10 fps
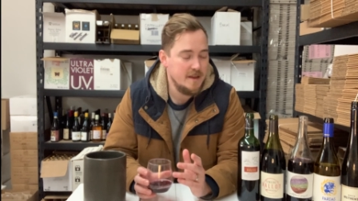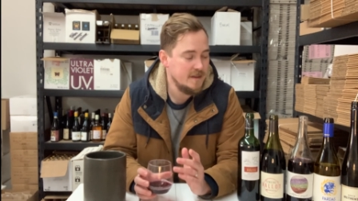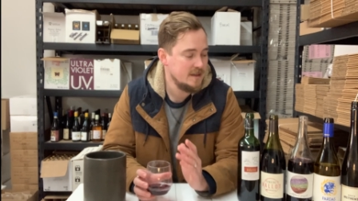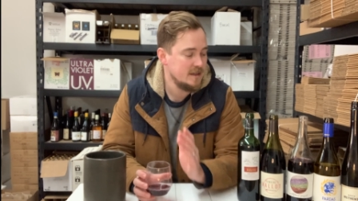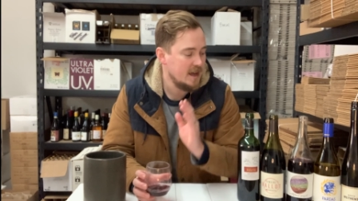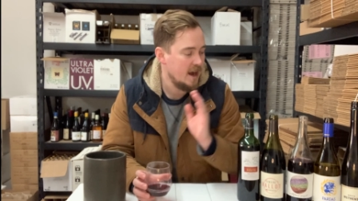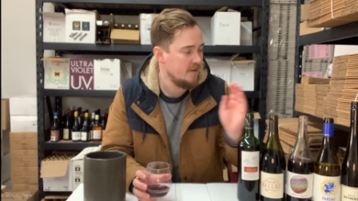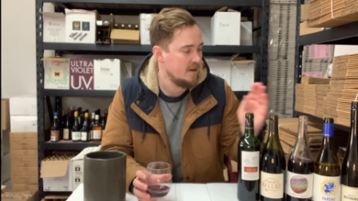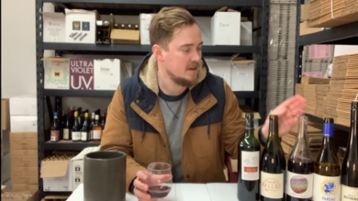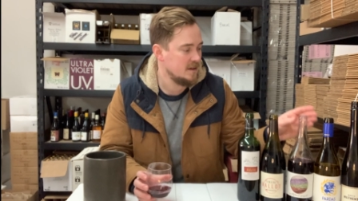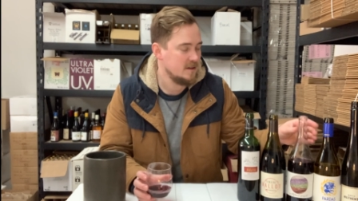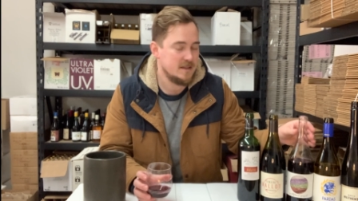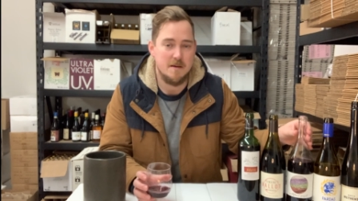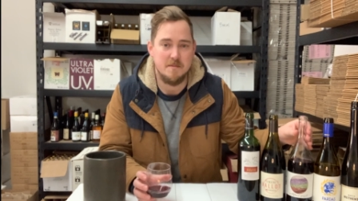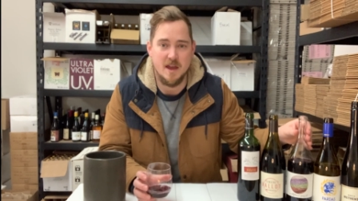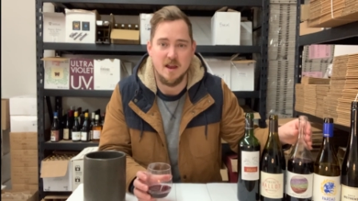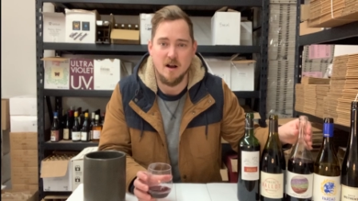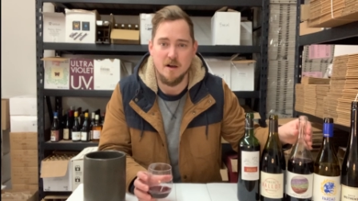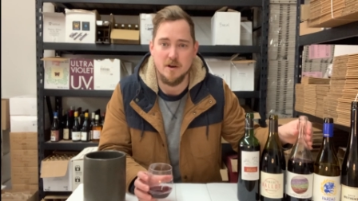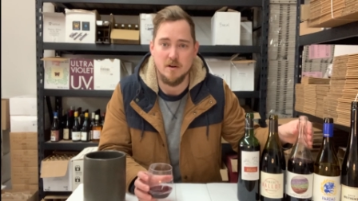And this is kind of a same thing,
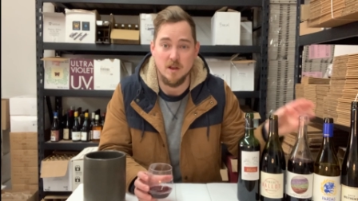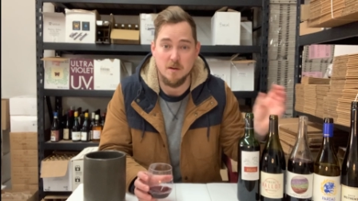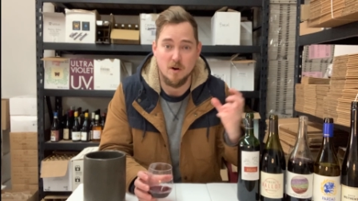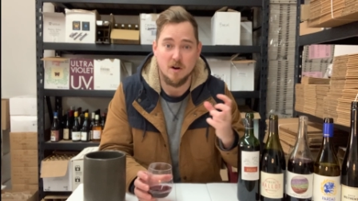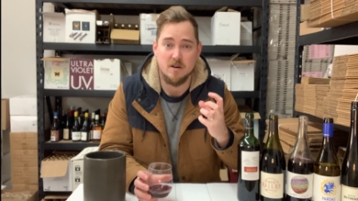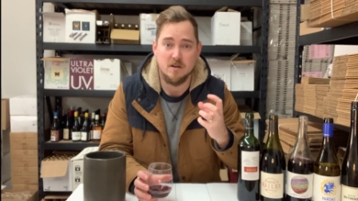although a little more